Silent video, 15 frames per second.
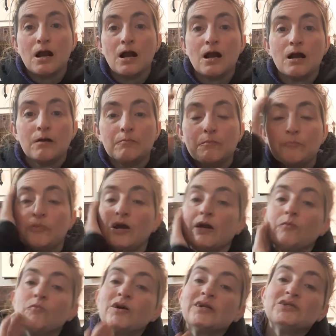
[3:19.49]
Um,
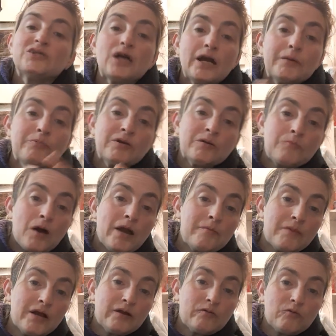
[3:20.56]
but once I bring my
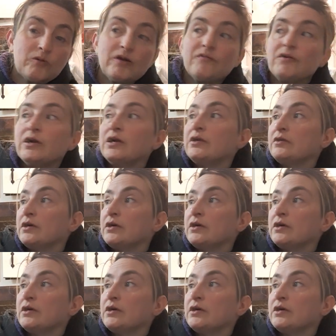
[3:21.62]
microwave in,